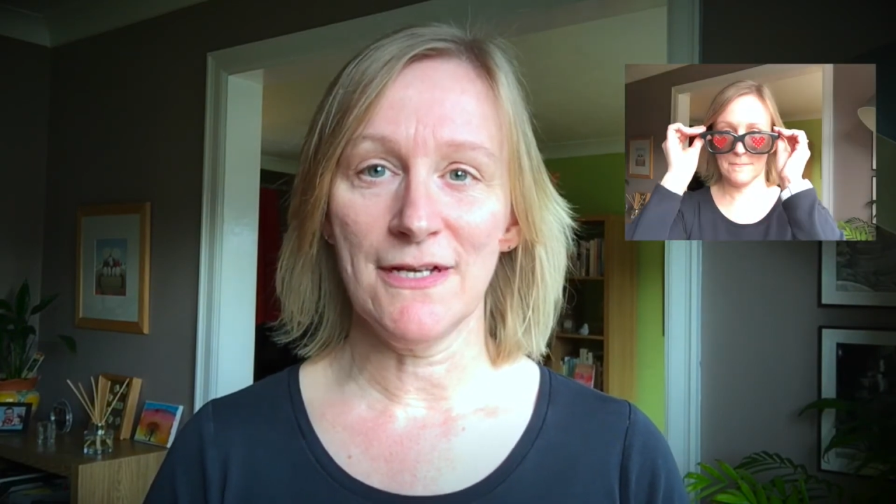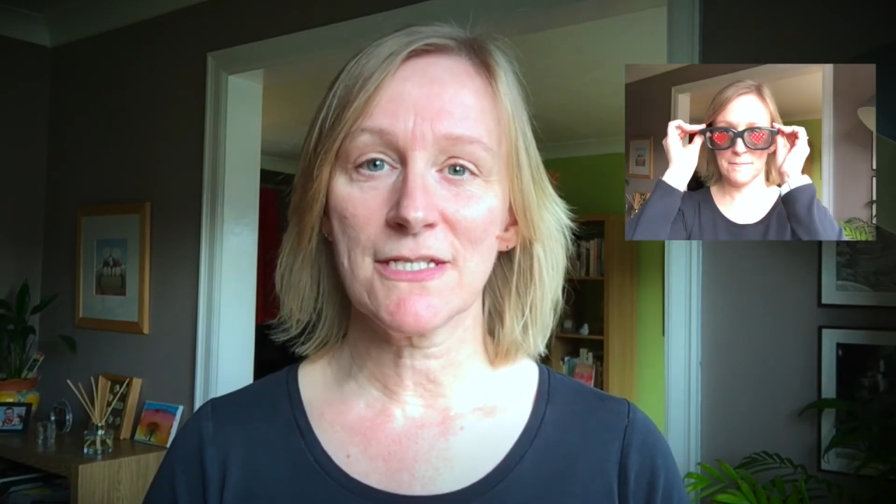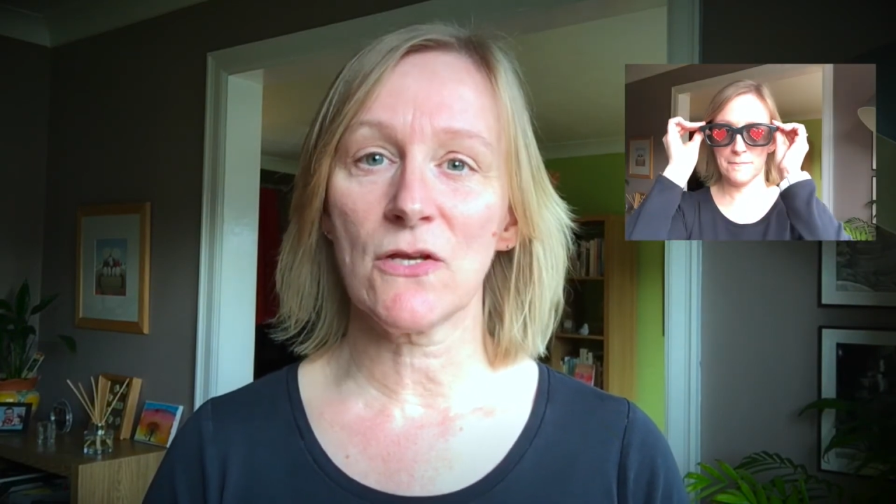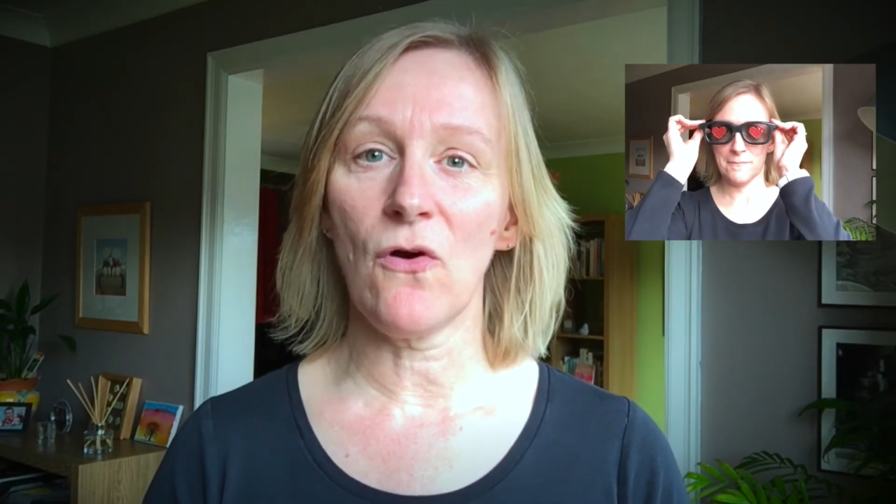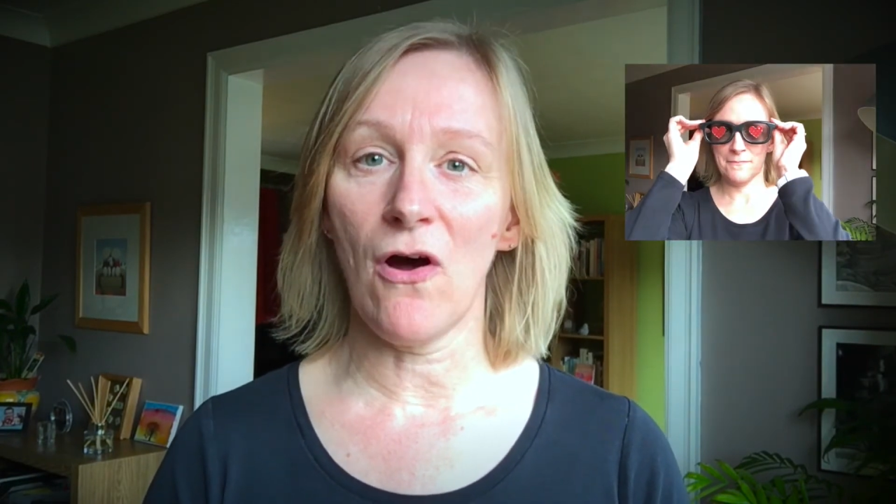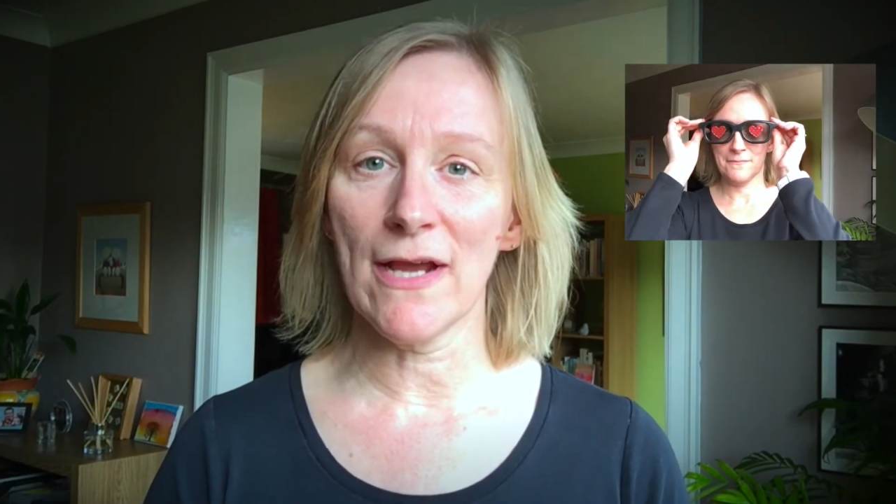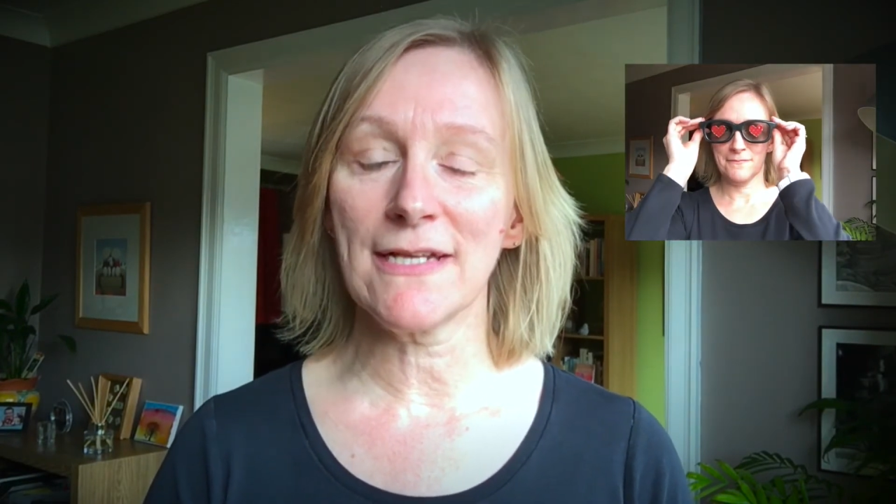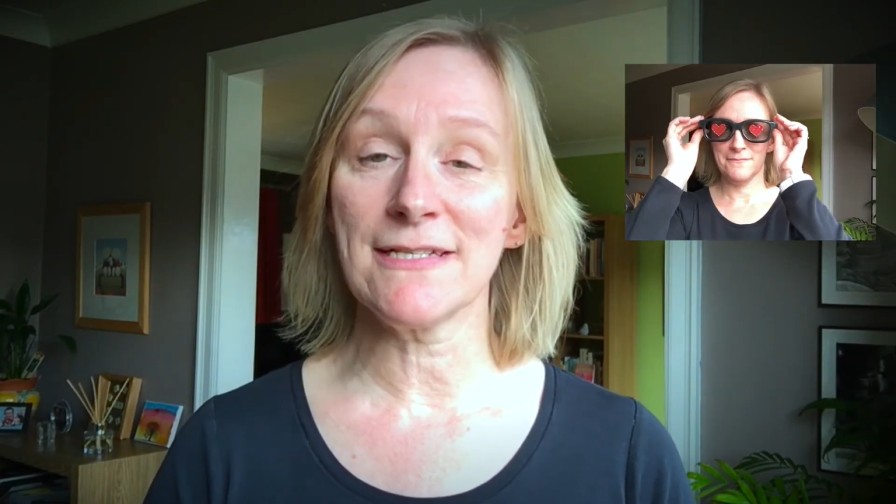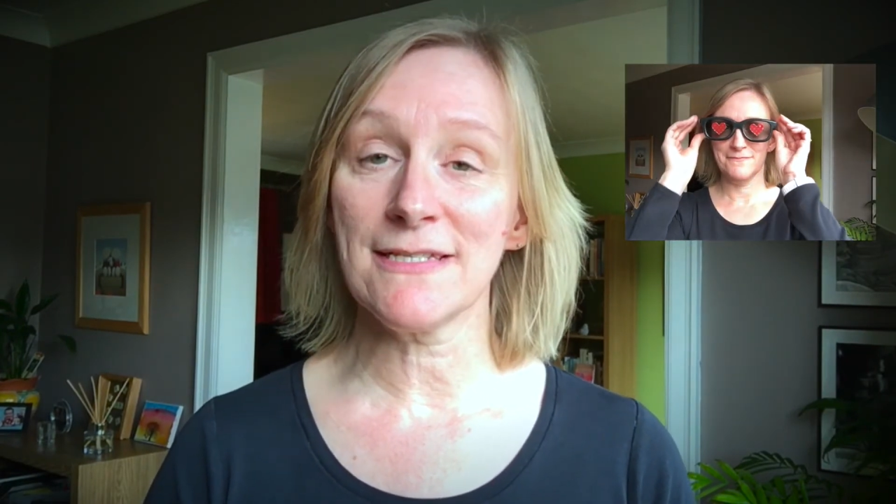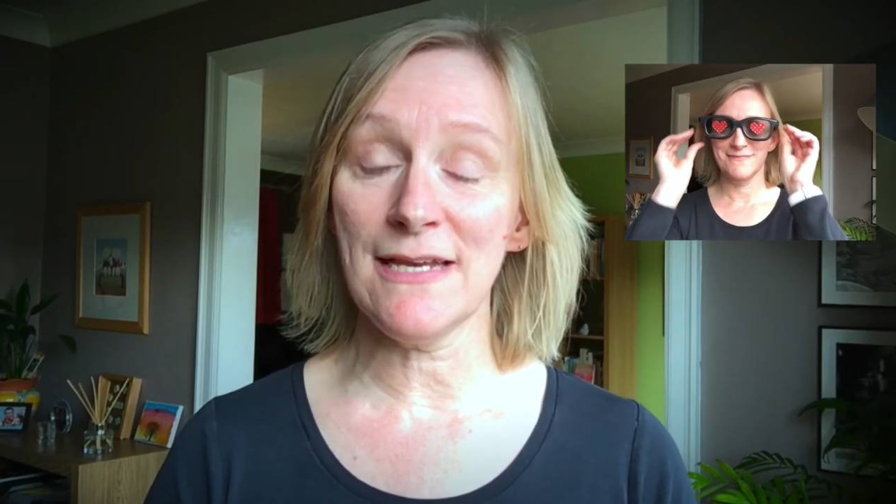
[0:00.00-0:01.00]
so I
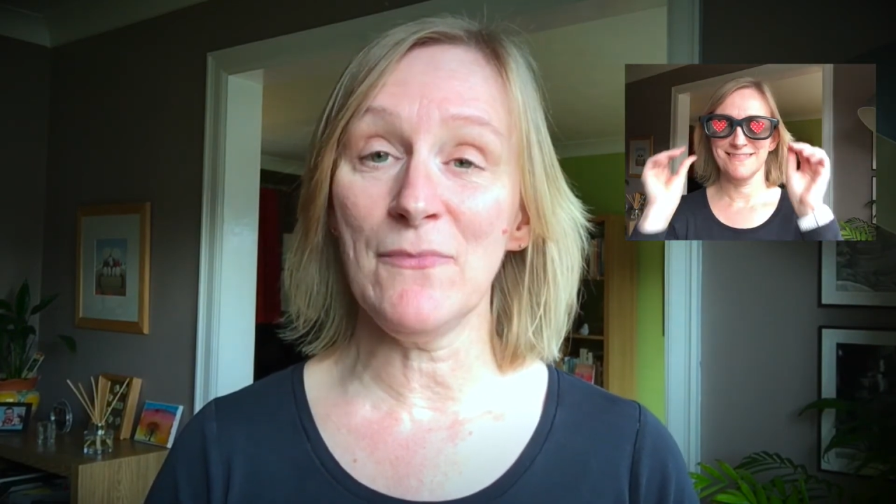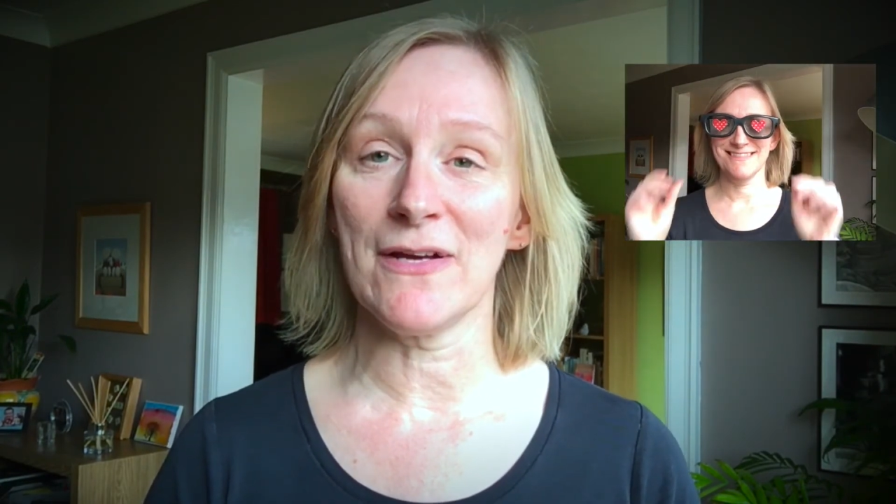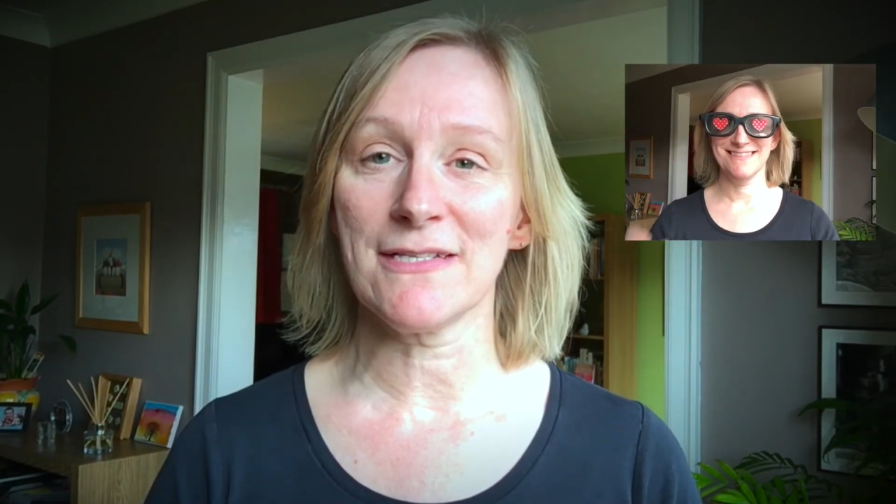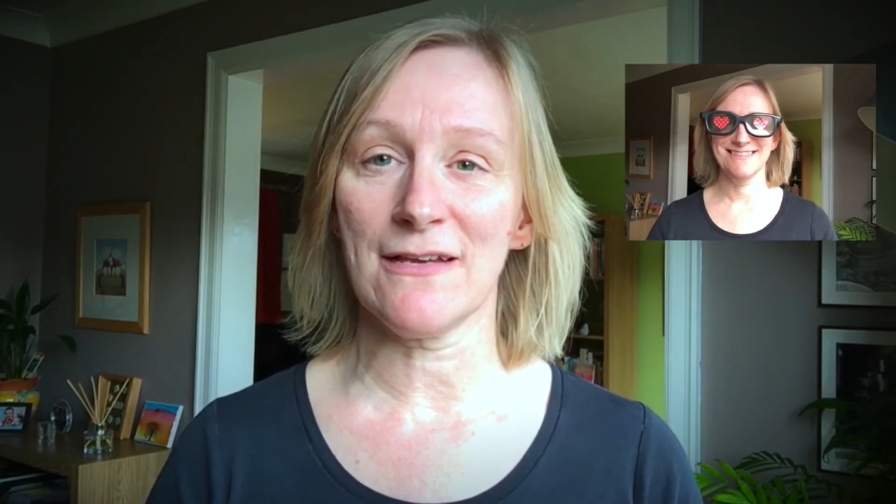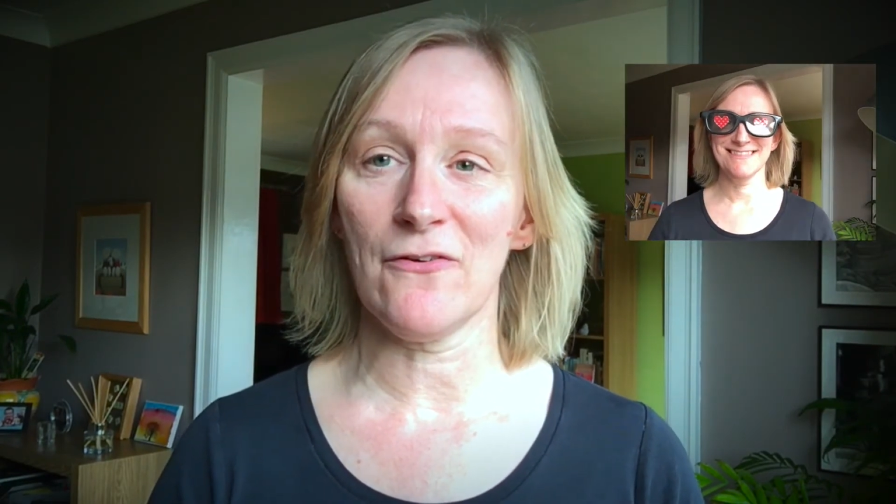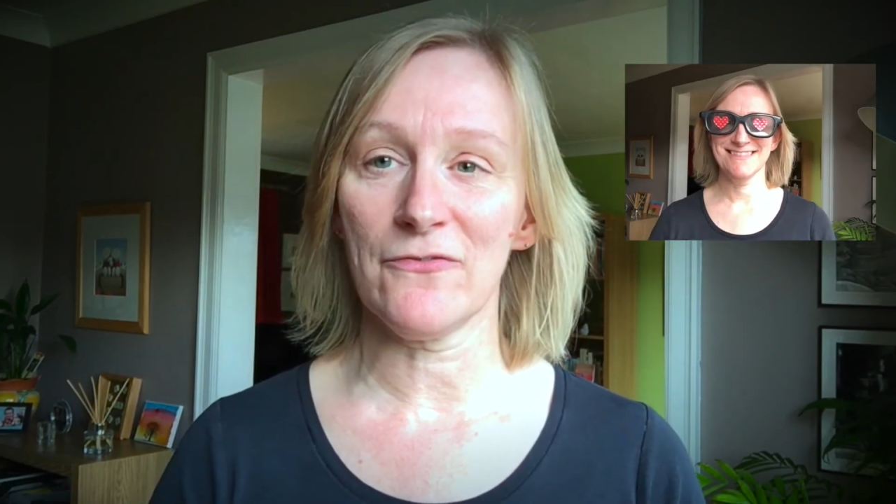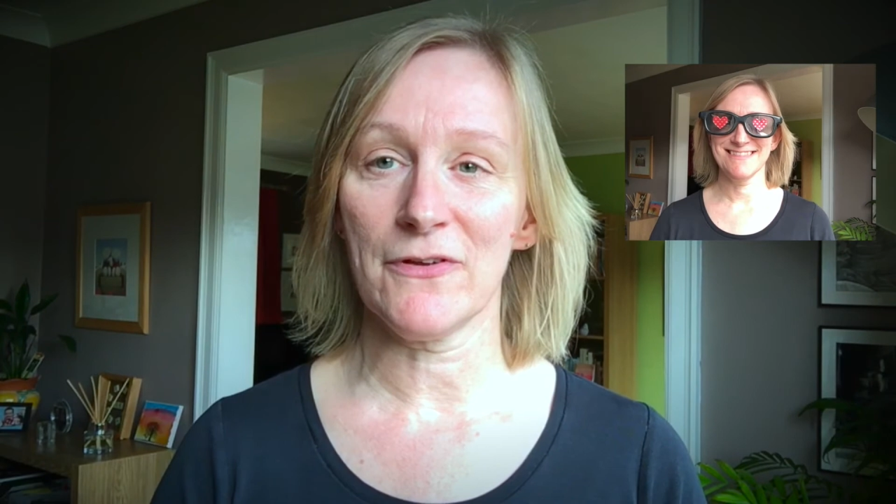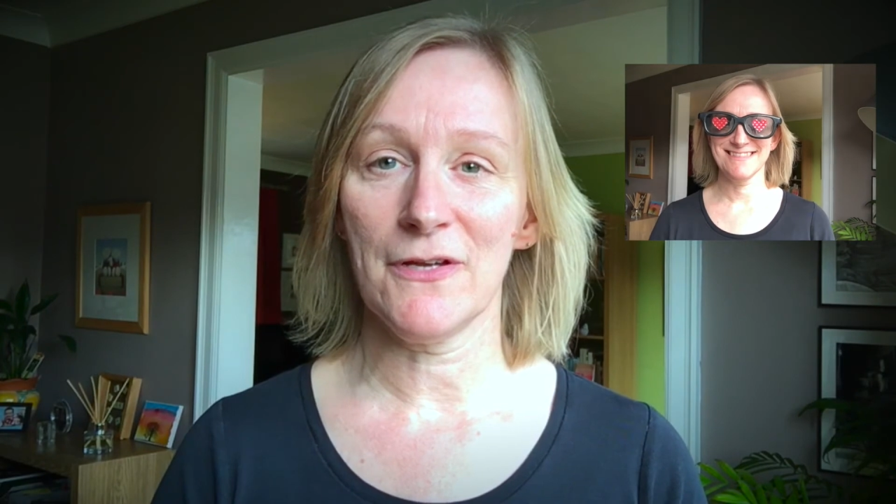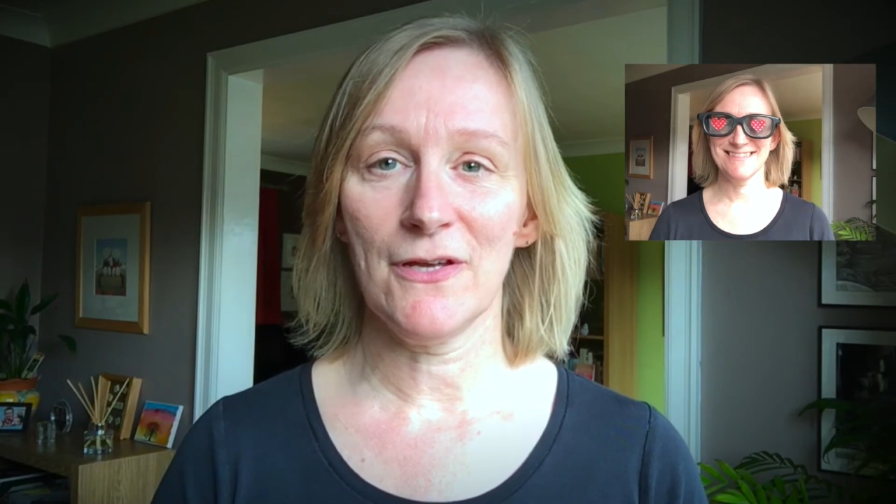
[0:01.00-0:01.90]
can see myself